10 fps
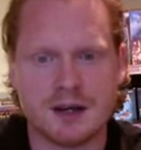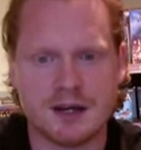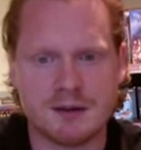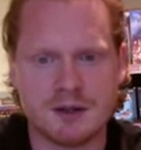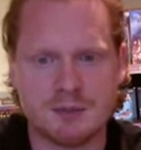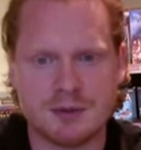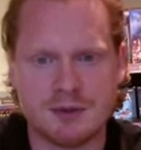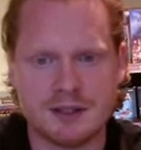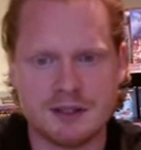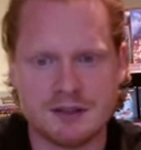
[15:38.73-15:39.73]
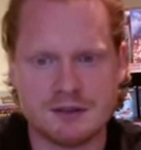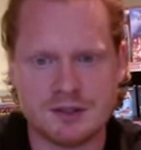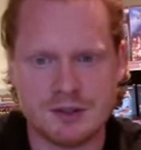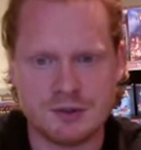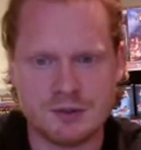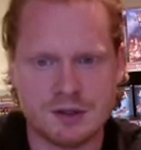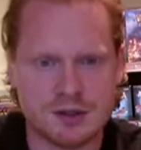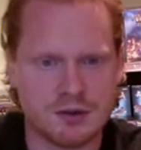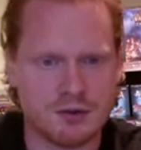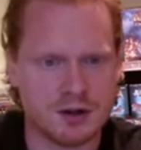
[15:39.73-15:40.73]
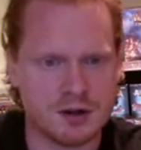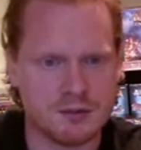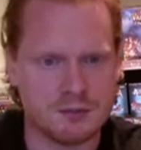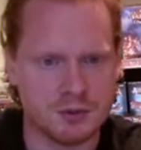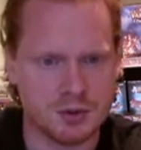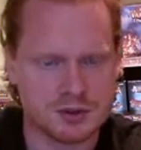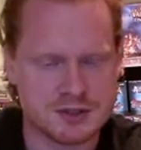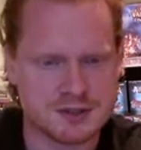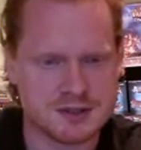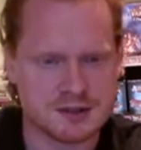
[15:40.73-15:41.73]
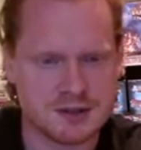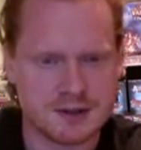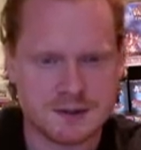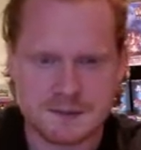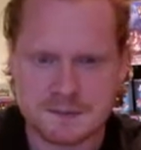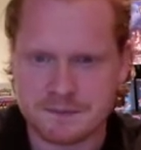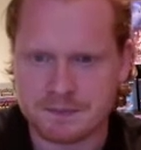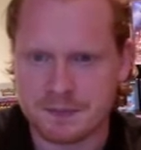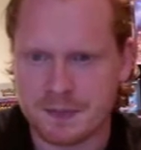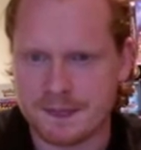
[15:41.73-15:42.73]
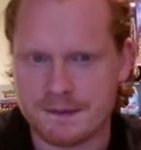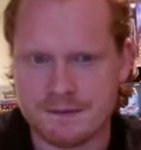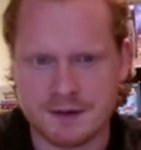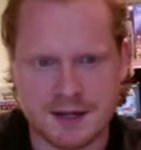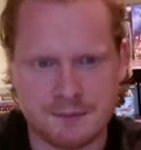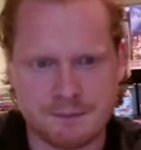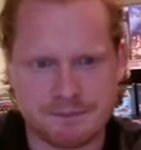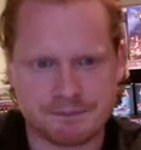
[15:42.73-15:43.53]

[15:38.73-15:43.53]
I am going to put in 2 grog mortars for now,